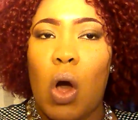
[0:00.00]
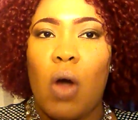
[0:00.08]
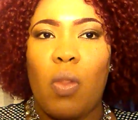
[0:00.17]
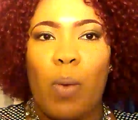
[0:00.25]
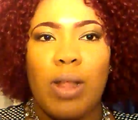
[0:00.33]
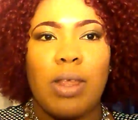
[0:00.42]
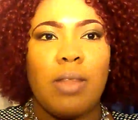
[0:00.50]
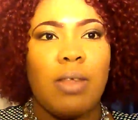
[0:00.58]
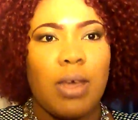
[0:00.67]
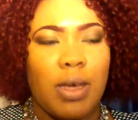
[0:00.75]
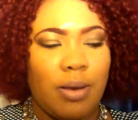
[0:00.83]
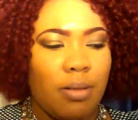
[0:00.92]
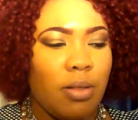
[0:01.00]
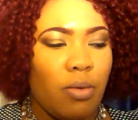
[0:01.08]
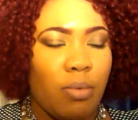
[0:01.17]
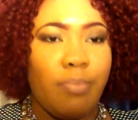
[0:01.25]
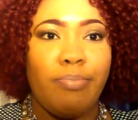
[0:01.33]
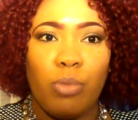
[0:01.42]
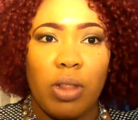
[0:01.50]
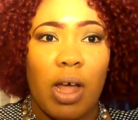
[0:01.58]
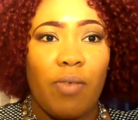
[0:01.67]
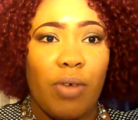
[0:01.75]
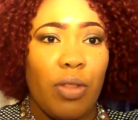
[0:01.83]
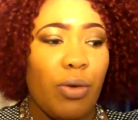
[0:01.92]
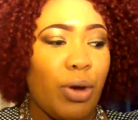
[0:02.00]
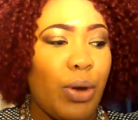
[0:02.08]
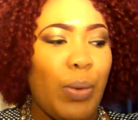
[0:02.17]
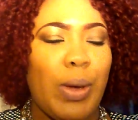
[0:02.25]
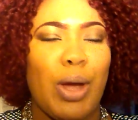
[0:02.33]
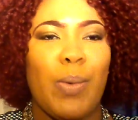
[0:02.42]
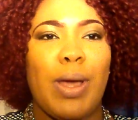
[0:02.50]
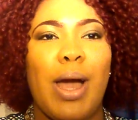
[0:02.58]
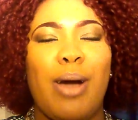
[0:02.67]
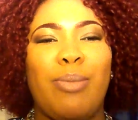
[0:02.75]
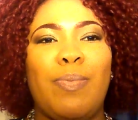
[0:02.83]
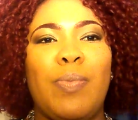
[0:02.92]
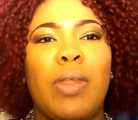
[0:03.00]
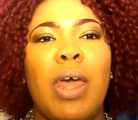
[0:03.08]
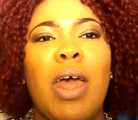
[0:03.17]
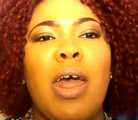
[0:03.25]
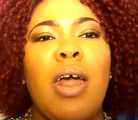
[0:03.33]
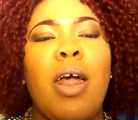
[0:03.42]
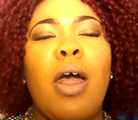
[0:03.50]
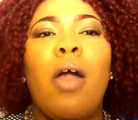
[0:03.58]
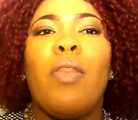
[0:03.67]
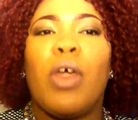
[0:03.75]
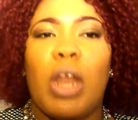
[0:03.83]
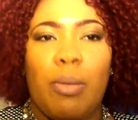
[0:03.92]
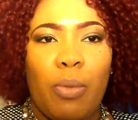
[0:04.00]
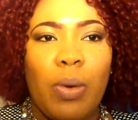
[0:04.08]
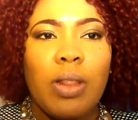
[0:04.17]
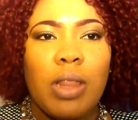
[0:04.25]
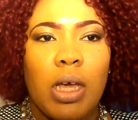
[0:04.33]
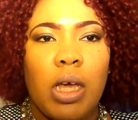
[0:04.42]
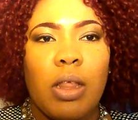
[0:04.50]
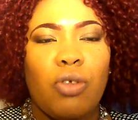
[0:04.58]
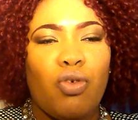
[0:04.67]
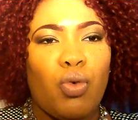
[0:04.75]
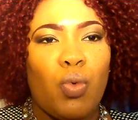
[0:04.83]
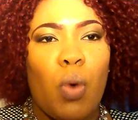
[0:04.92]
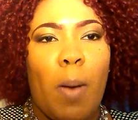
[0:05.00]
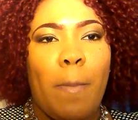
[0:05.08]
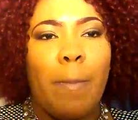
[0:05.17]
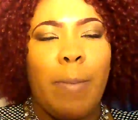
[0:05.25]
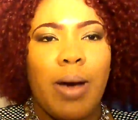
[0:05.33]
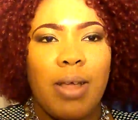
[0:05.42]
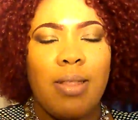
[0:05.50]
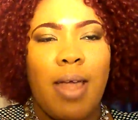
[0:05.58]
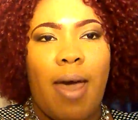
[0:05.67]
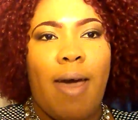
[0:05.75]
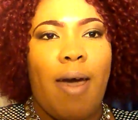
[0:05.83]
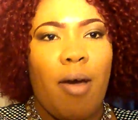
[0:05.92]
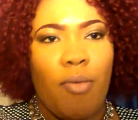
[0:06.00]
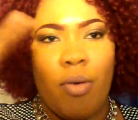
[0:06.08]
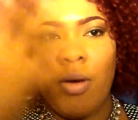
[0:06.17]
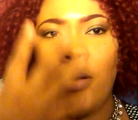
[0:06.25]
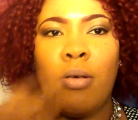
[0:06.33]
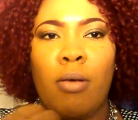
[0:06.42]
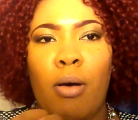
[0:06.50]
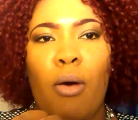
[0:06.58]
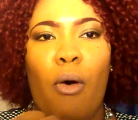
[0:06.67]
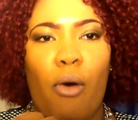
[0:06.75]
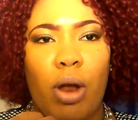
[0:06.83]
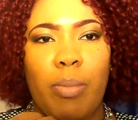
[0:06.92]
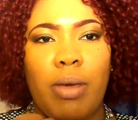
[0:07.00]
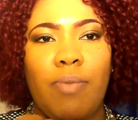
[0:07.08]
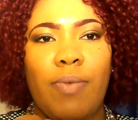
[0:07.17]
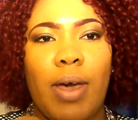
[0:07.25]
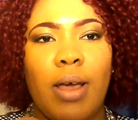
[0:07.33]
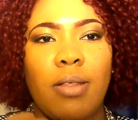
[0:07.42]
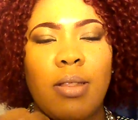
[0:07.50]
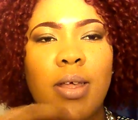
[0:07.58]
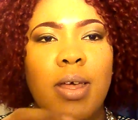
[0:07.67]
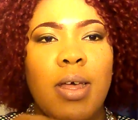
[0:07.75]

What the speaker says: all the way to the end. So without further ado, here we go. The number one thing that you must have on a beat face